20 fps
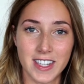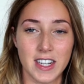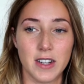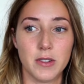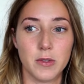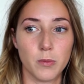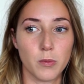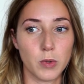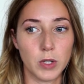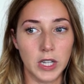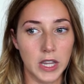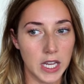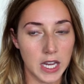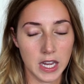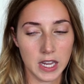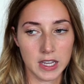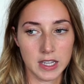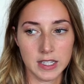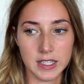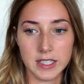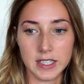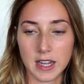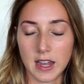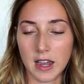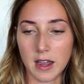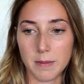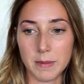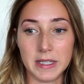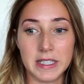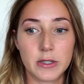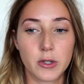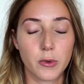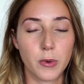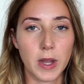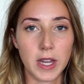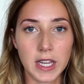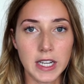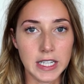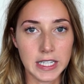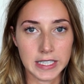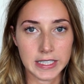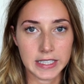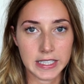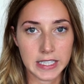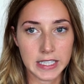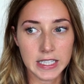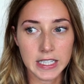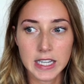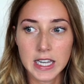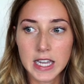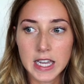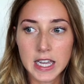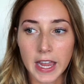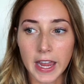It really is. It's quick and easy.